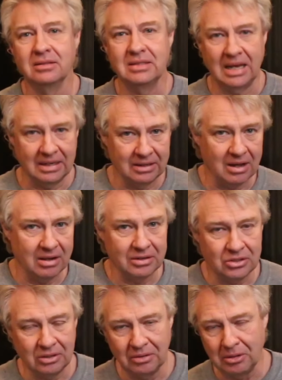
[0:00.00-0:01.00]

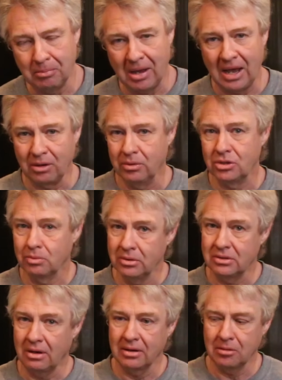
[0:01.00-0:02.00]
technology on the back, which we'll
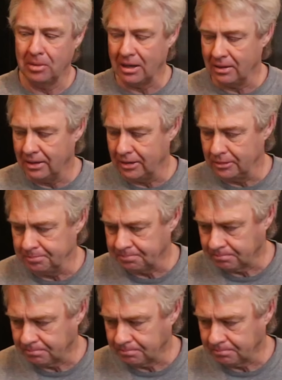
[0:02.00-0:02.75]
talk about later.